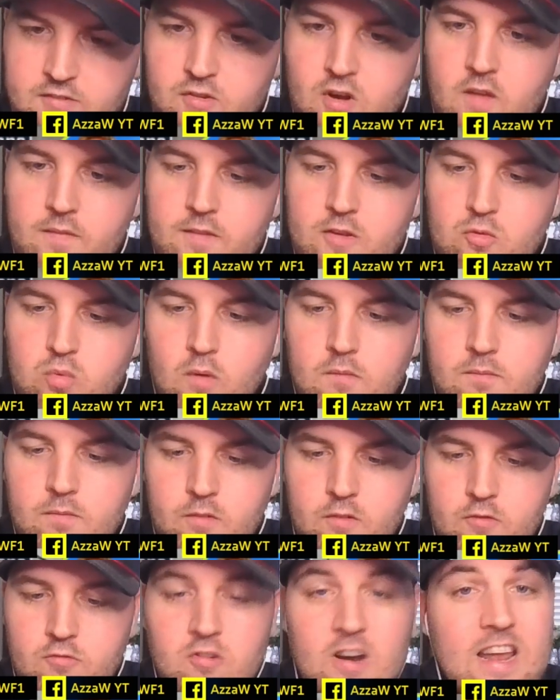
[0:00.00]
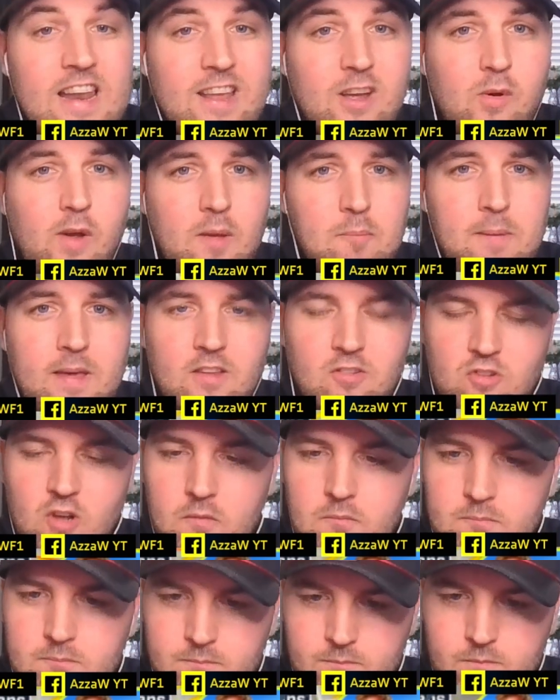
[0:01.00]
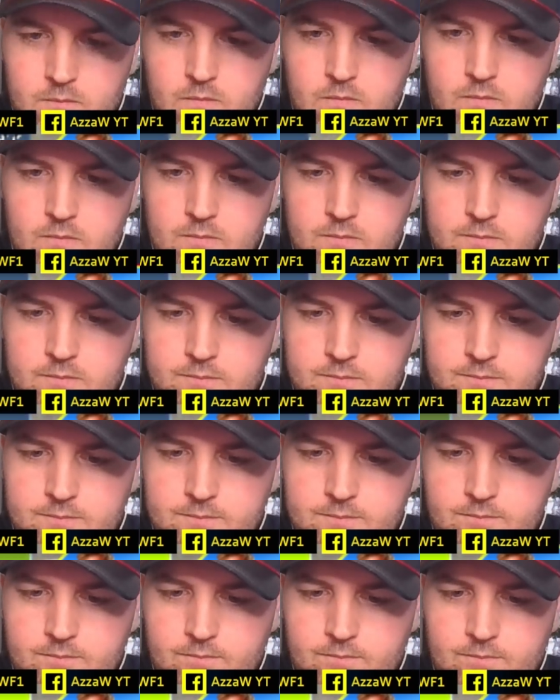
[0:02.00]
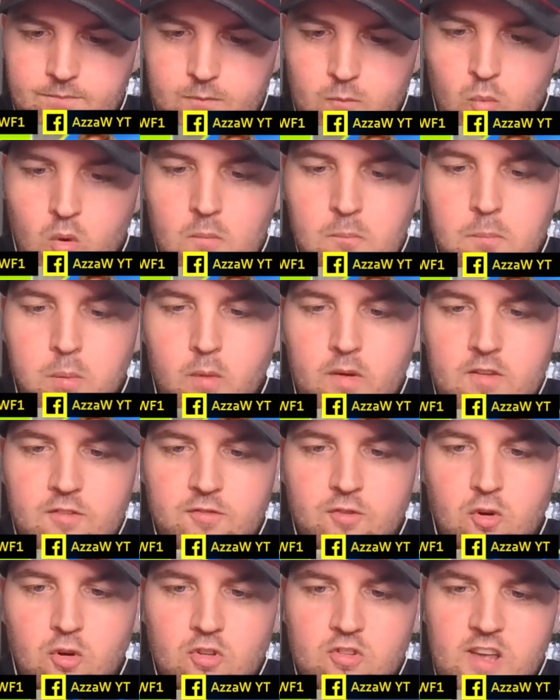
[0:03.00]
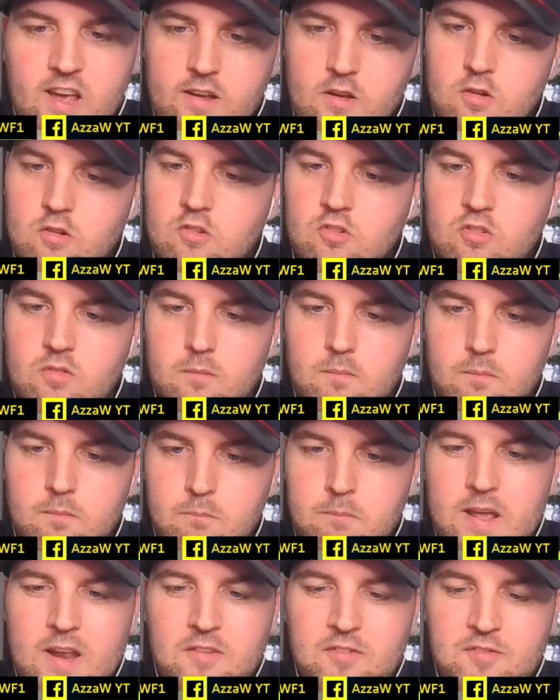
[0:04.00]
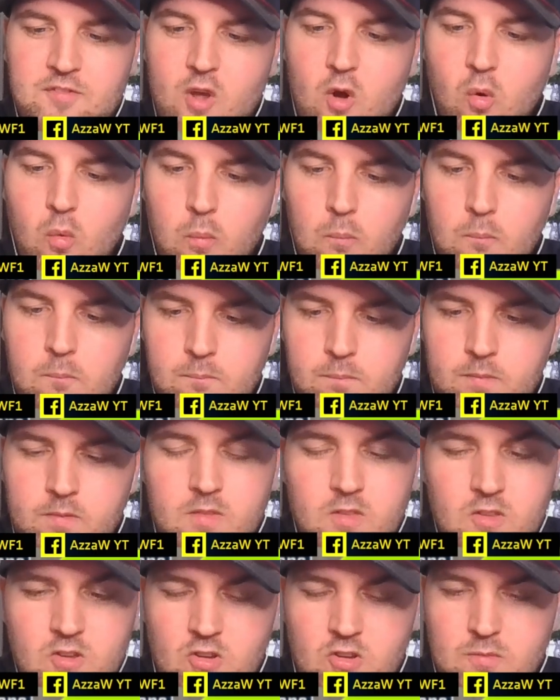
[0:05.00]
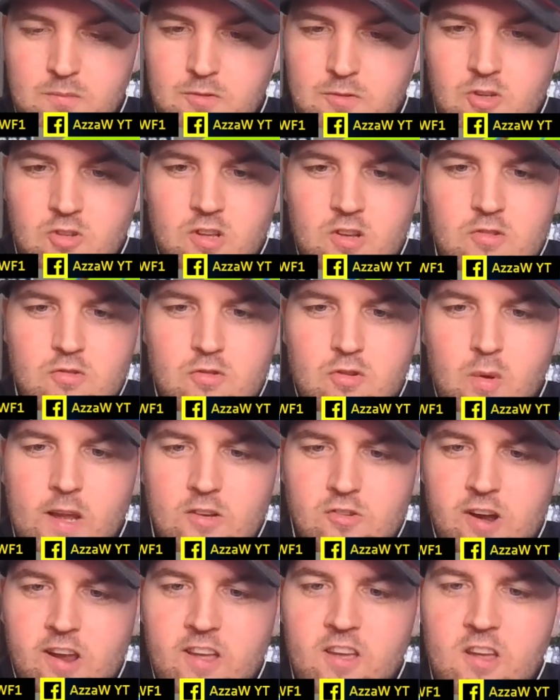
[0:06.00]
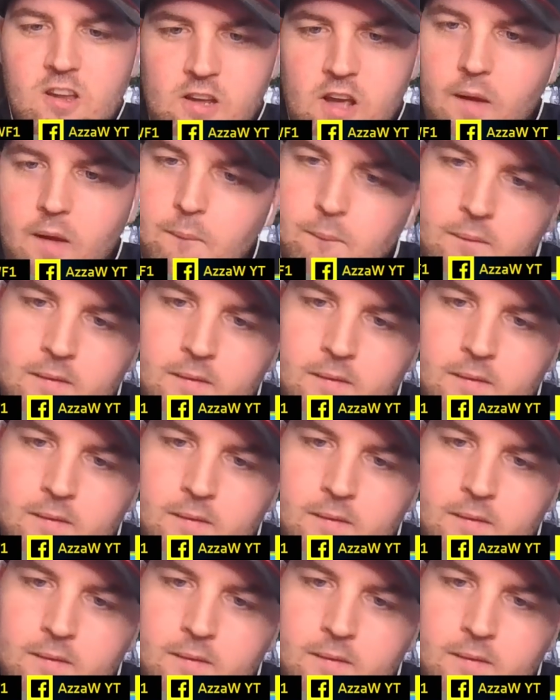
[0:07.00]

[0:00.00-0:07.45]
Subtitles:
on this one. Really quick pit stop. 1.4 seconds. Bit of fuel. Just a quick drink and go.